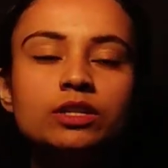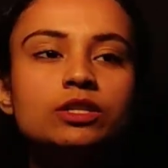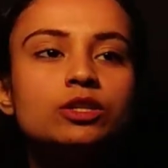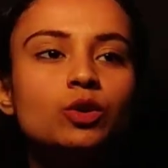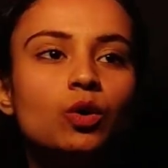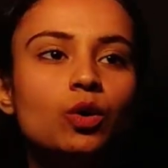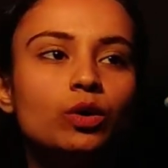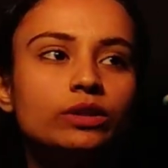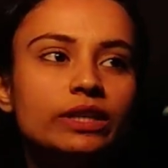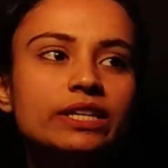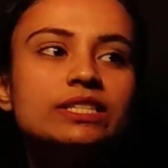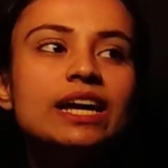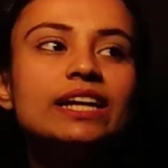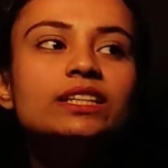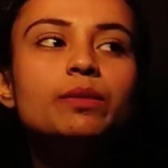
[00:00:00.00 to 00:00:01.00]
So
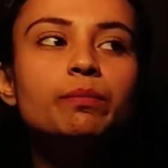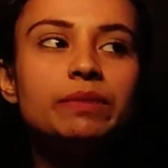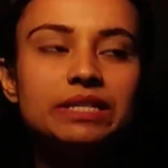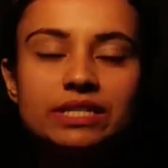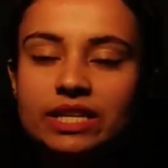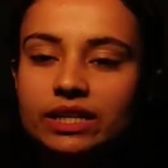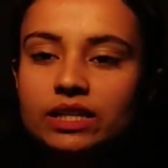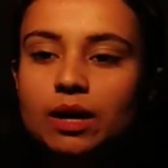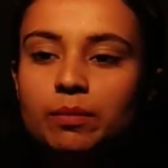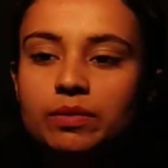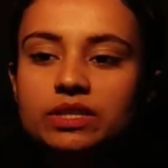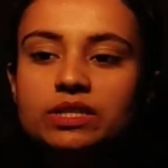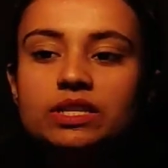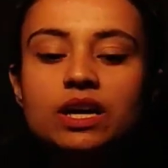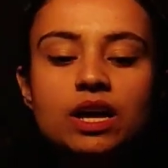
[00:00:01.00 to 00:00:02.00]
these are the missing
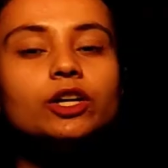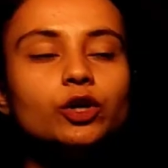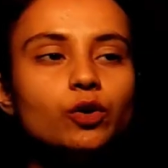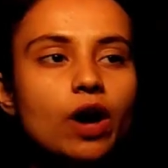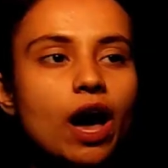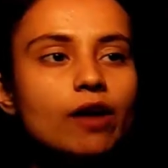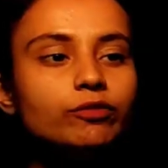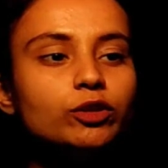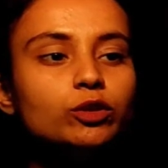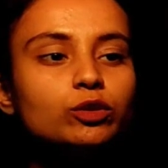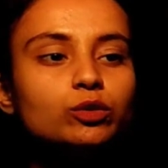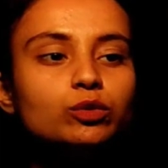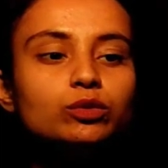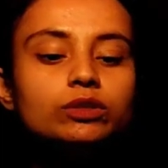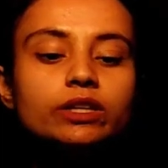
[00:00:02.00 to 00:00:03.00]
numbers. You have to
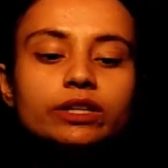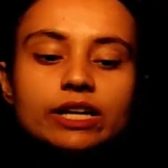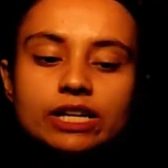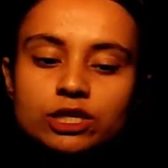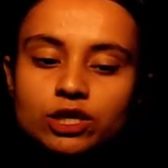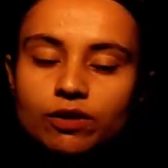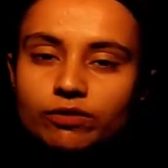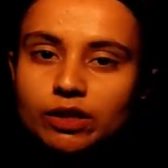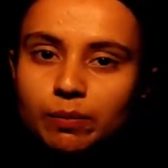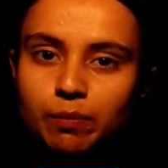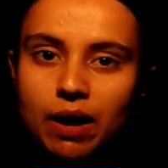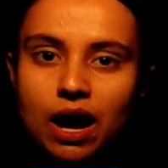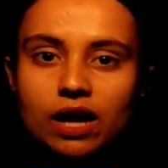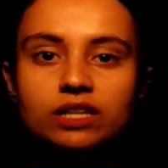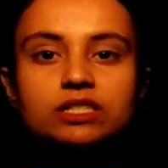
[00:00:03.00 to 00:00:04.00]
do the rest of the
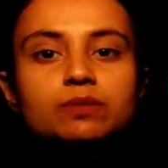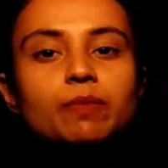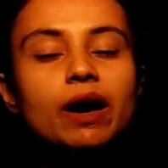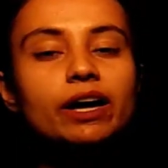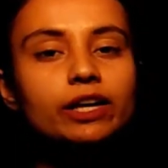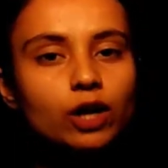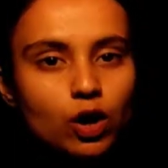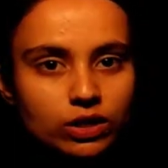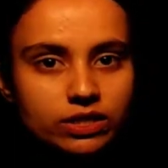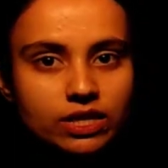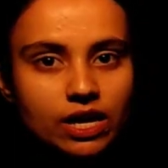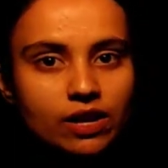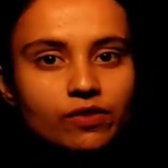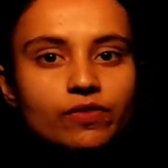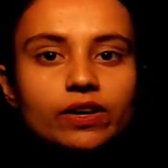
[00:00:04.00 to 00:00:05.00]
parts by
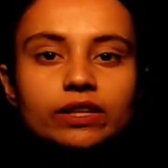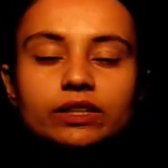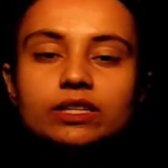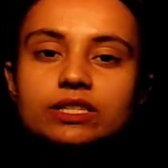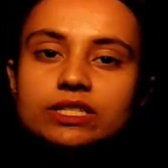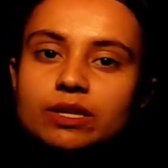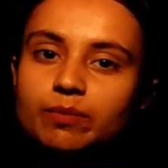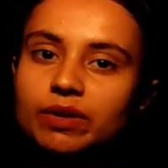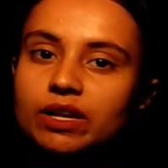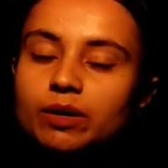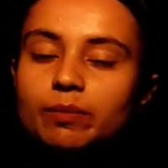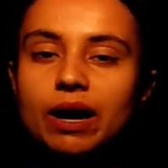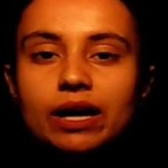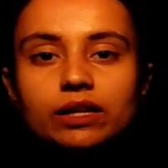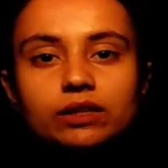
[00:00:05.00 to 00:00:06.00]
yourself in the
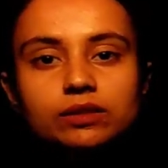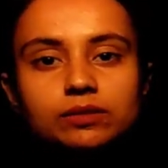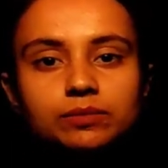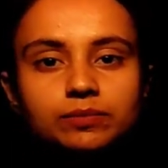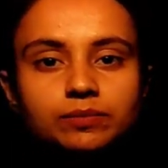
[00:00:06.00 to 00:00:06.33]
similar manner.